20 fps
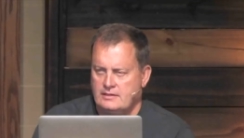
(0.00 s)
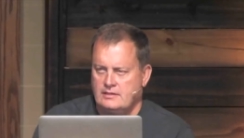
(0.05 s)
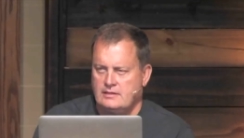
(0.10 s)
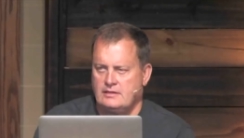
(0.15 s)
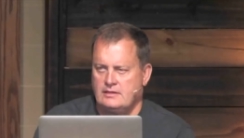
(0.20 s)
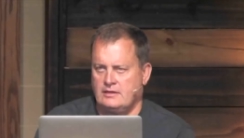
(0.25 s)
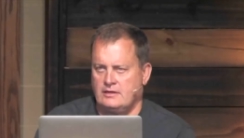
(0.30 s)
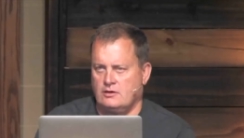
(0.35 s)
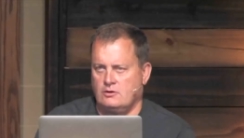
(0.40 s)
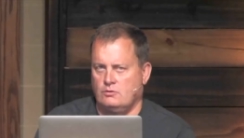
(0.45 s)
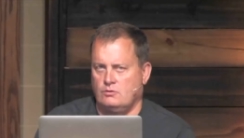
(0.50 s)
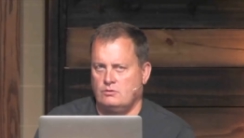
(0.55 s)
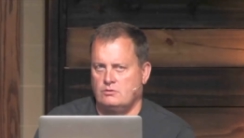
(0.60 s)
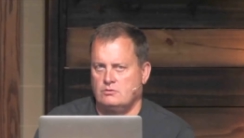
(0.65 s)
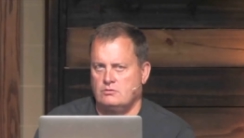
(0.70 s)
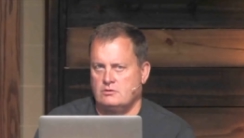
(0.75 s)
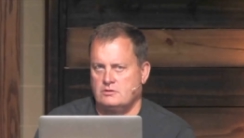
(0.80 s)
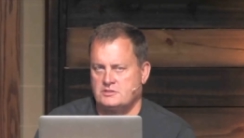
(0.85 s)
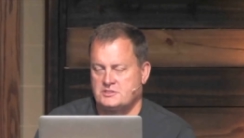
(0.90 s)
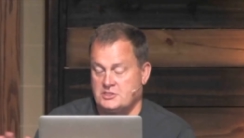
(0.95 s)
you know,
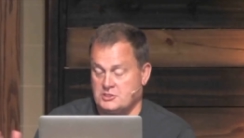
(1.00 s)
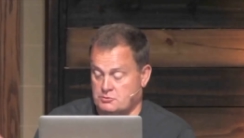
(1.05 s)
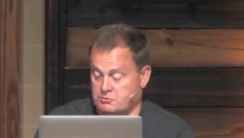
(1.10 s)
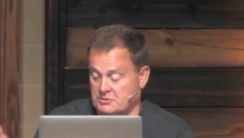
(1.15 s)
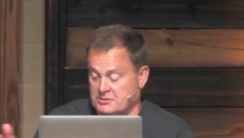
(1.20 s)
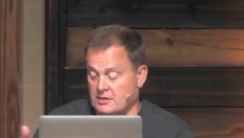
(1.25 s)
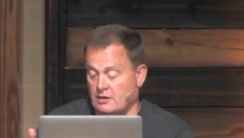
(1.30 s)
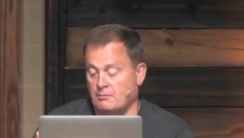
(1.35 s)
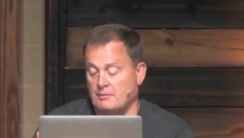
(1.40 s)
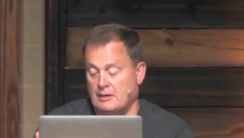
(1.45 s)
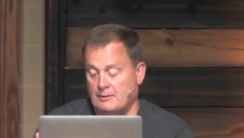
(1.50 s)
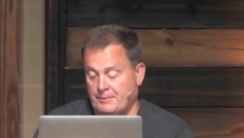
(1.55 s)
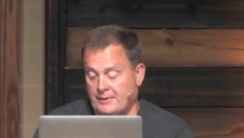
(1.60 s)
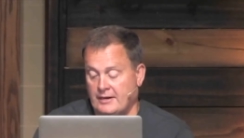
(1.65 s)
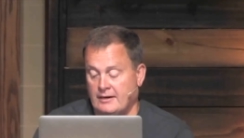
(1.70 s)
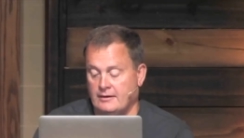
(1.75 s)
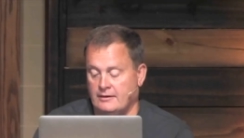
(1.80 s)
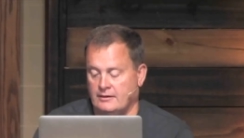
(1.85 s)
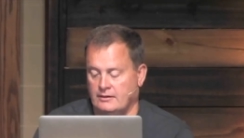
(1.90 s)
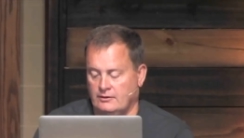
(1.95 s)
since we're talking about
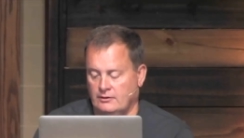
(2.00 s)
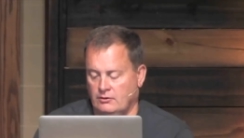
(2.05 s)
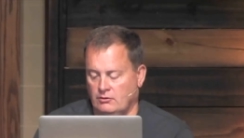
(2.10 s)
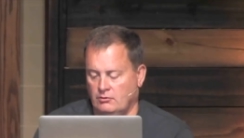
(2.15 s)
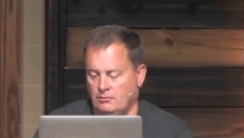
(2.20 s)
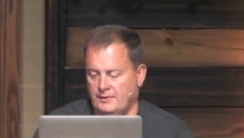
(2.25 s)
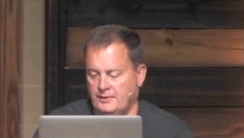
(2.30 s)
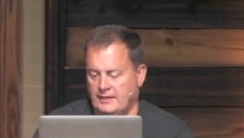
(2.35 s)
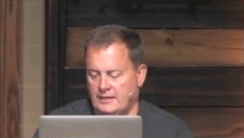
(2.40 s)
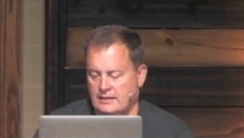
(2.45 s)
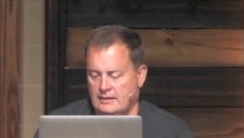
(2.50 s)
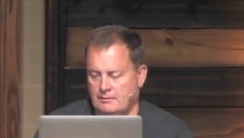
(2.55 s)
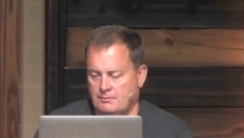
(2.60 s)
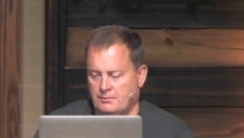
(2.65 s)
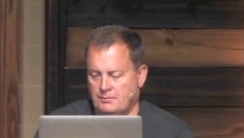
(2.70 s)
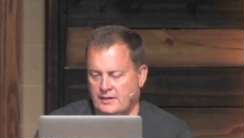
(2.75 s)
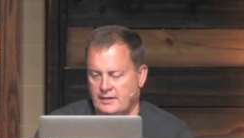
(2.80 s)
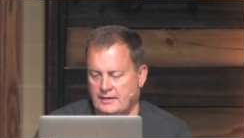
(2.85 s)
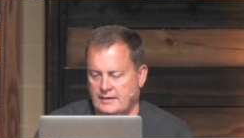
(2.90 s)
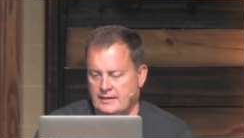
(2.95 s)
parenting a little
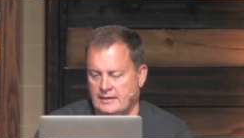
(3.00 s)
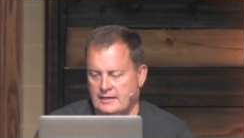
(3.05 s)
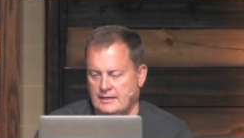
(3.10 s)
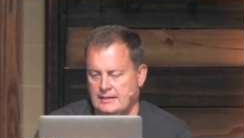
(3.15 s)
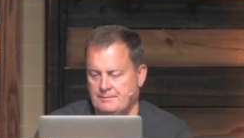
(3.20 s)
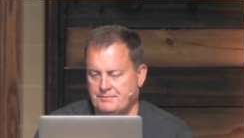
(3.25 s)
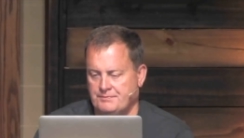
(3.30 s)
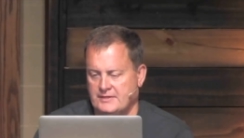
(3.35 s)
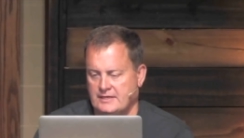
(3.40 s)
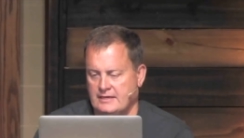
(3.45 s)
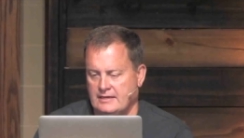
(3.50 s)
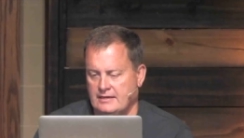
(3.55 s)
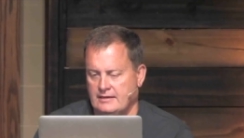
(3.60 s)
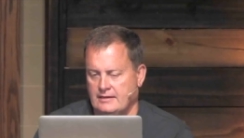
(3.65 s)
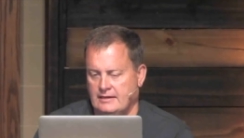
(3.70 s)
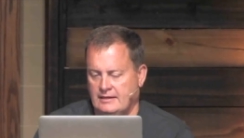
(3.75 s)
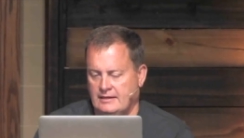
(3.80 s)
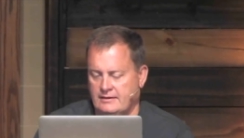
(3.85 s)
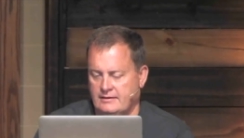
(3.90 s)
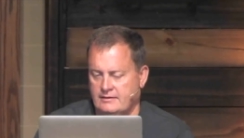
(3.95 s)
bit, but
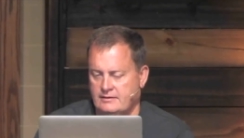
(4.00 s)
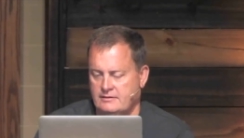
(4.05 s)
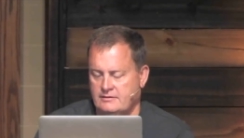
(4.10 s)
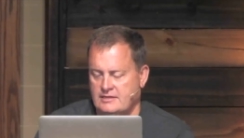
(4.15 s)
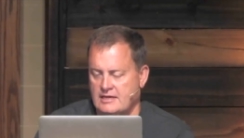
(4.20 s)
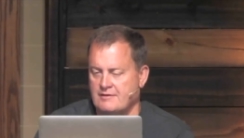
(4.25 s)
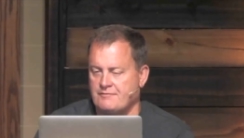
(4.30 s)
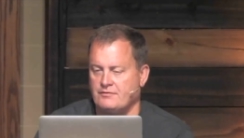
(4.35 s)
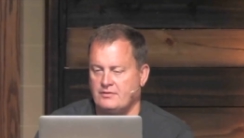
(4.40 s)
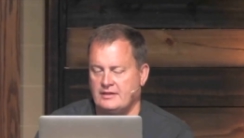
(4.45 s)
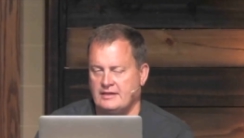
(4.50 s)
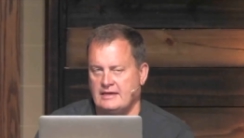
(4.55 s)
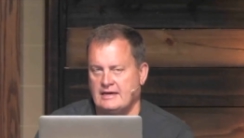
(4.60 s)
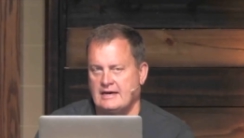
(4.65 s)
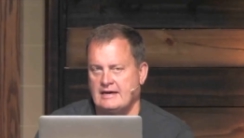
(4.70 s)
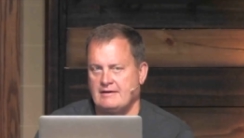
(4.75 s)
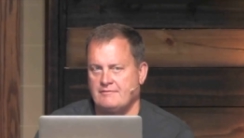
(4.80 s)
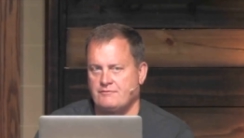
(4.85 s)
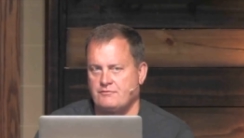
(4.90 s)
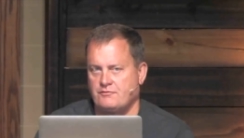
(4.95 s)
definitely
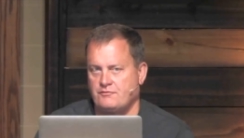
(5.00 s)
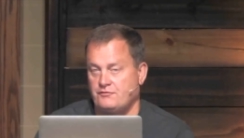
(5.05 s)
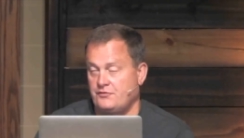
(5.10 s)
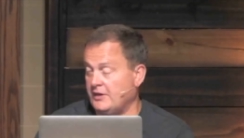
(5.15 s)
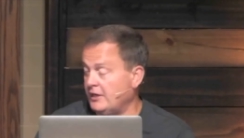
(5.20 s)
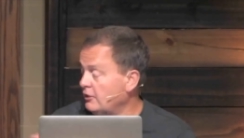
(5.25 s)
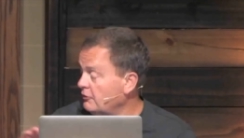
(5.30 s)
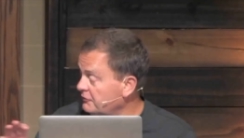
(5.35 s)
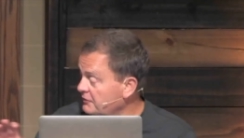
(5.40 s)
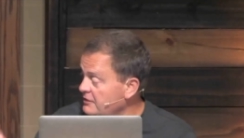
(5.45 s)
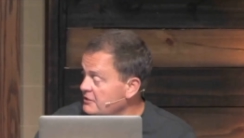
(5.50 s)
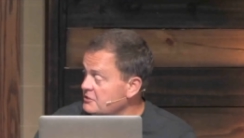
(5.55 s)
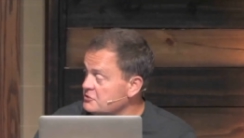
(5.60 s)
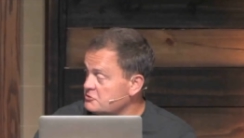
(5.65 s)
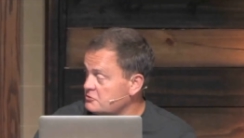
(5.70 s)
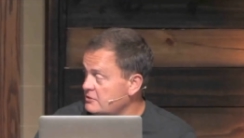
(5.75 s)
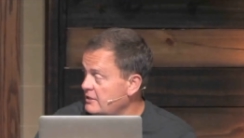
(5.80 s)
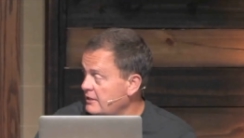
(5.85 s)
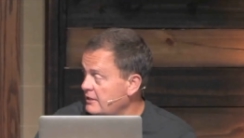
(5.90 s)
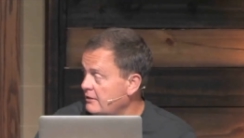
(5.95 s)
I've failed in
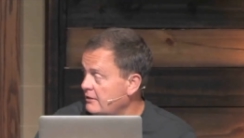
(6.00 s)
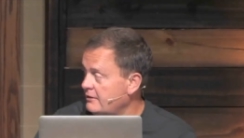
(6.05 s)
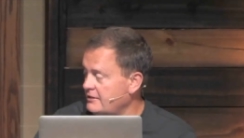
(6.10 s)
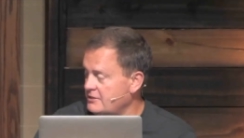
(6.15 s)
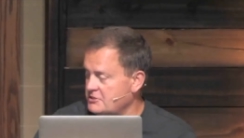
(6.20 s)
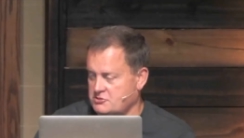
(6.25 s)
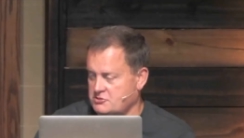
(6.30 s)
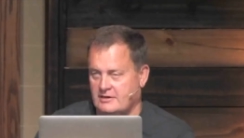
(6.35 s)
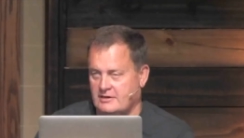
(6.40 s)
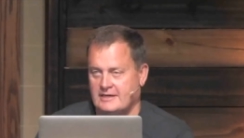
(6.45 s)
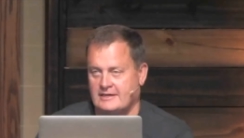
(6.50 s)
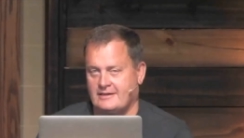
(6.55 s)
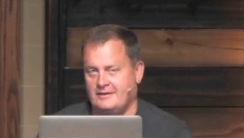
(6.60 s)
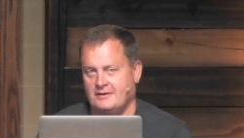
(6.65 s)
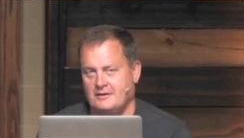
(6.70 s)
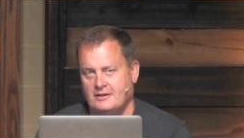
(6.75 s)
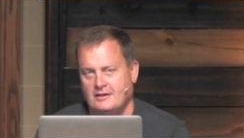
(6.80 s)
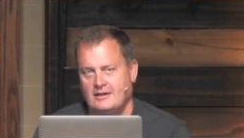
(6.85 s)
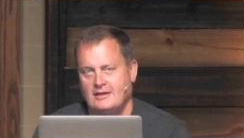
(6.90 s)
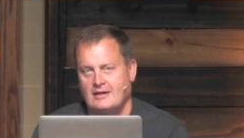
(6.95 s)
this area, so I
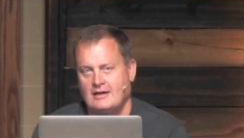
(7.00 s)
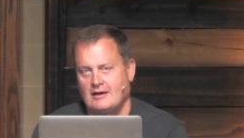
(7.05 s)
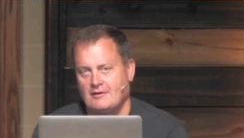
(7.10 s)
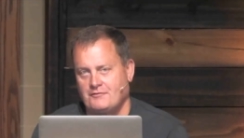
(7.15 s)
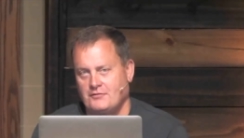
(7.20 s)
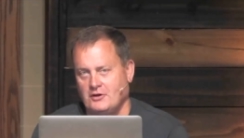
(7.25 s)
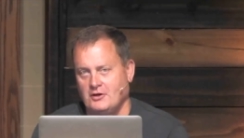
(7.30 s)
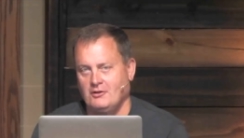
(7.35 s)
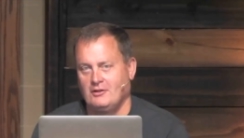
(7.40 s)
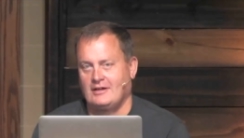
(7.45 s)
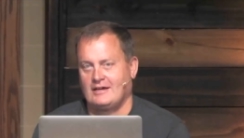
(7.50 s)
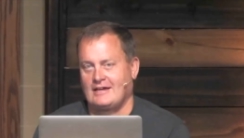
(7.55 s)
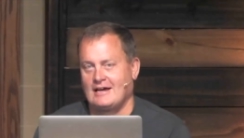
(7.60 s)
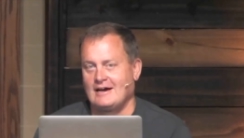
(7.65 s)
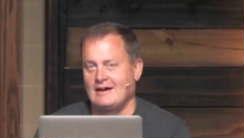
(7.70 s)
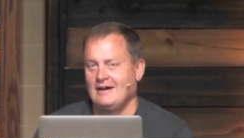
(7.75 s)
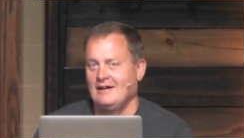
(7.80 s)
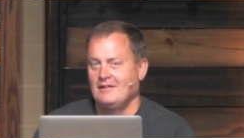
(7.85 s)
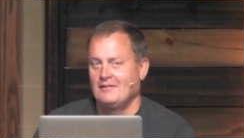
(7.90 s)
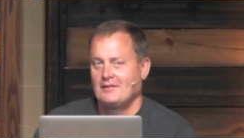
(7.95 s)
feel like
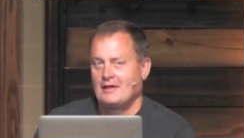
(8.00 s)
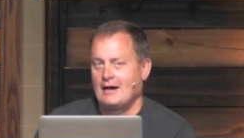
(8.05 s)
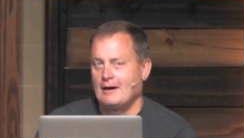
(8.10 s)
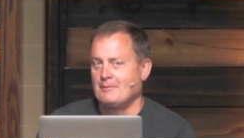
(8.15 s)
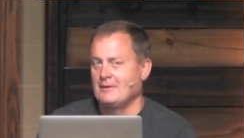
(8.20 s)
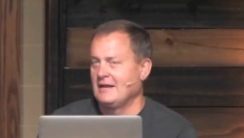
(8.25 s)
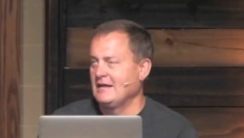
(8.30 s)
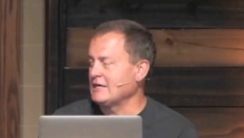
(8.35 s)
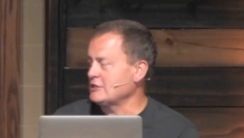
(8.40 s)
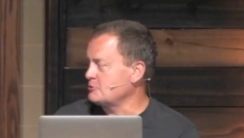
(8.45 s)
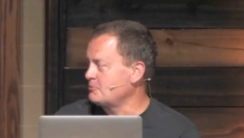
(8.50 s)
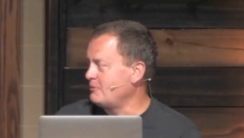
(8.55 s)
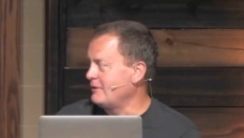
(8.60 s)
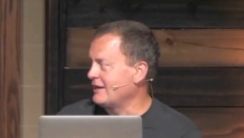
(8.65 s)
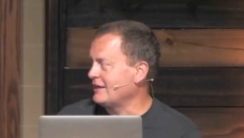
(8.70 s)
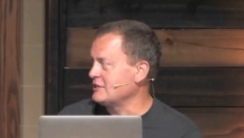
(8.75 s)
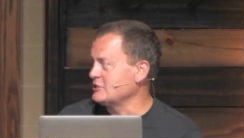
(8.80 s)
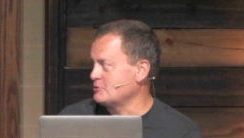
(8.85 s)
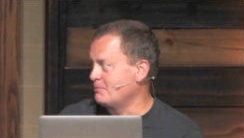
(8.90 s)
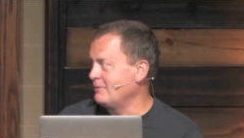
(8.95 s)
I'm an expert.
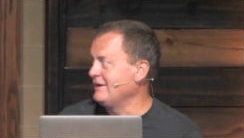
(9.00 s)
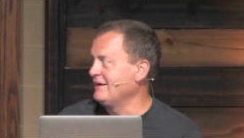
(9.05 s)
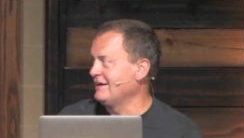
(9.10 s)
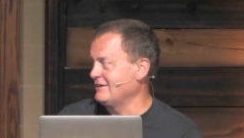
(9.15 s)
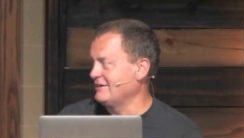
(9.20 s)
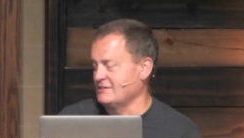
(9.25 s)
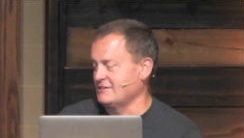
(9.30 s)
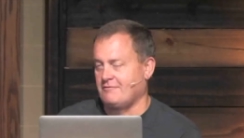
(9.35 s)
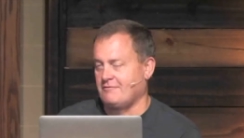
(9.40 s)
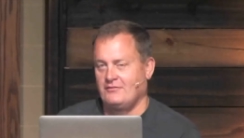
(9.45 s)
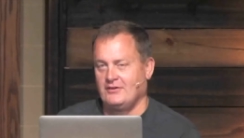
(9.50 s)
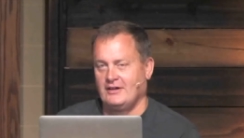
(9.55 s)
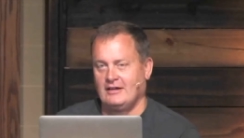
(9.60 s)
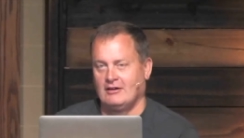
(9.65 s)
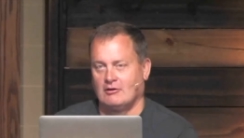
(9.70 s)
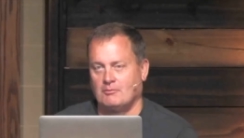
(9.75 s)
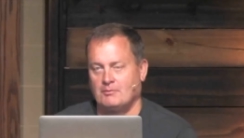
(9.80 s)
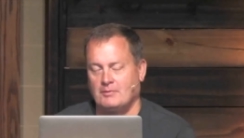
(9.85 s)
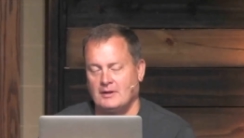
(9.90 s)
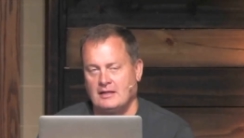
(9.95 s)
I can speak because I
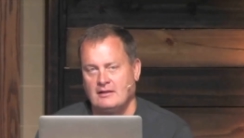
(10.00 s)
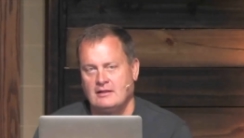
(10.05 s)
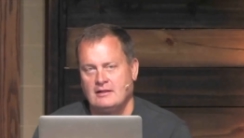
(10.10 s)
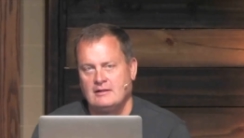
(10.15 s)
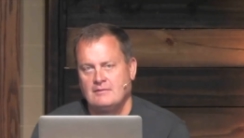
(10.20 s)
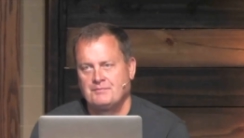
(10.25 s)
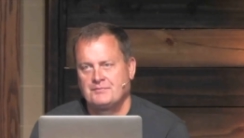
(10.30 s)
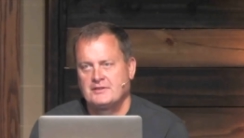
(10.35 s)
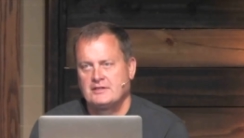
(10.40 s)
failed, but...